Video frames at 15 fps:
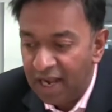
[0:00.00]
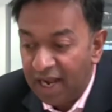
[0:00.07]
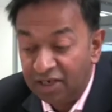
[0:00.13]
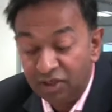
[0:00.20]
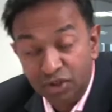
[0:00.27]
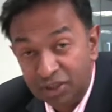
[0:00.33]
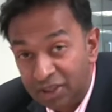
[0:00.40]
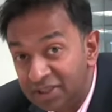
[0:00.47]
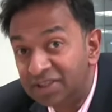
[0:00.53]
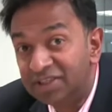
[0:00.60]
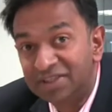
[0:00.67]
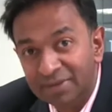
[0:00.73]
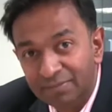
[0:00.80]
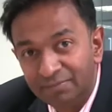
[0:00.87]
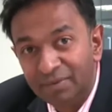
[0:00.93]
and
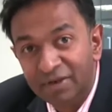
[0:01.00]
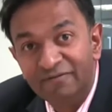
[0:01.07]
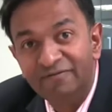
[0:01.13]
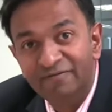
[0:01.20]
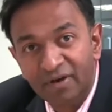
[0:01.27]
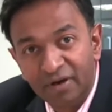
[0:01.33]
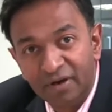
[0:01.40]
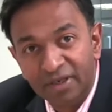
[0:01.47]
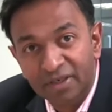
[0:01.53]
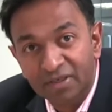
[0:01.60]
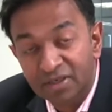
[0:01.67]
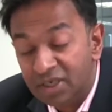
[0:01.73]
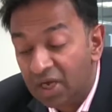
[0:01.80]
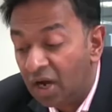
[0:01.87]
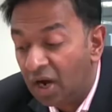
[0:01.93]
just simply
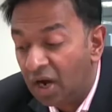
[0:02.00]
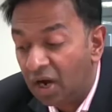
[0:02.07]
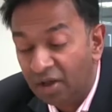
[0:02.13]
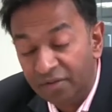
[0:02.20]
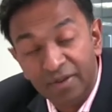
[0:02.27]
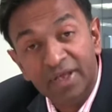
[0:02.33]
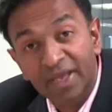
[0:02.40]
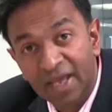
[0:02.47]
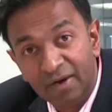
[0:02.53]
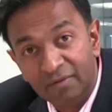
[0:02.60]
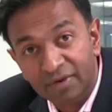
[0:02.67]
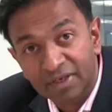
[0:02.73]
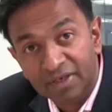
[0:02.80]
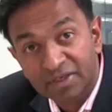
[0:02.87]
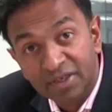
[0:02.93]
find other
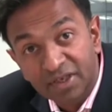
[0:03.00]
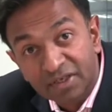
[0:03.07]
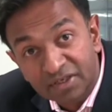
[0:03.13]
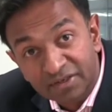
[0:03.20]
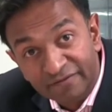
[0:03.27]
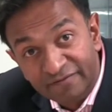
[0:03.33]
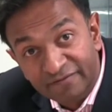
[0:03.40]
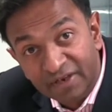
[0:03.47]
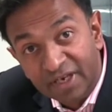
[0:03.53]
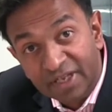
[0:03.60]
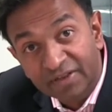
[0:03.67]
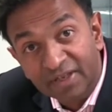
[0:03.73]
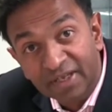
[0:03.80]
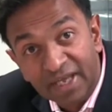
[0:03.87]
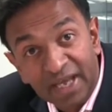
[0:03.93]
carriers to fill
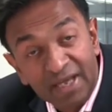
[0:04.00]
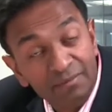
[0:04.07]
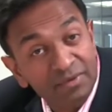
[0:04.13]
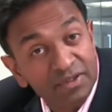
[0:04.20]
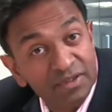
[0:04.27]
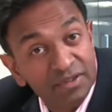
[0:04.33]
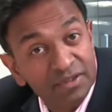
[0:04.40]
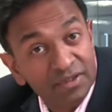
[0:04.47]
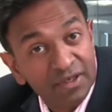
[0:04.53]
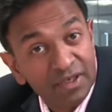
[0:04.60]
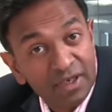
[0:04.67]
in the gaps.